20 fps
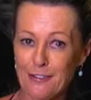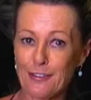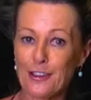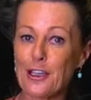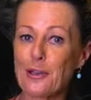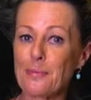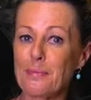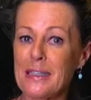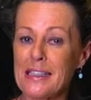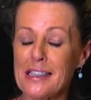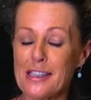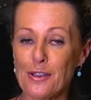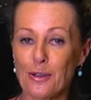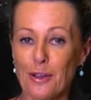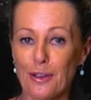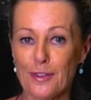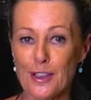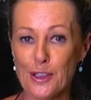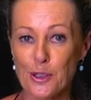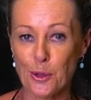Fritto Misto
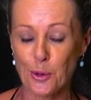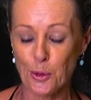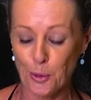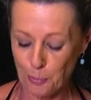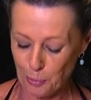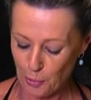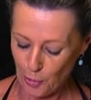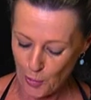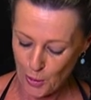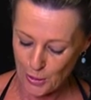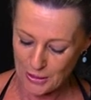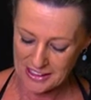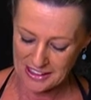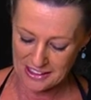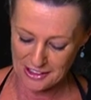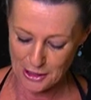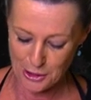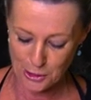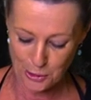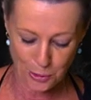of school prawns
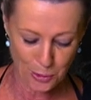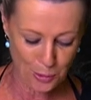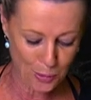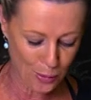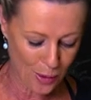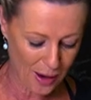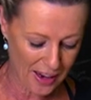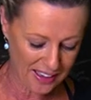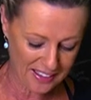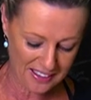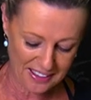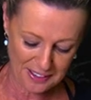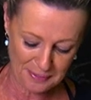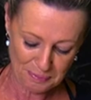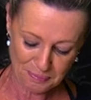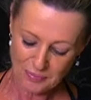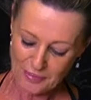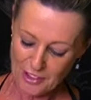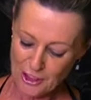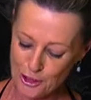and school
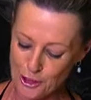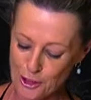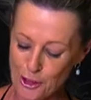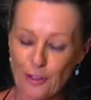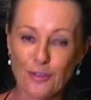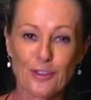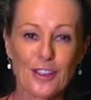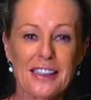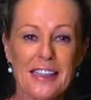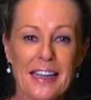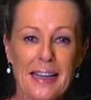whiting, served with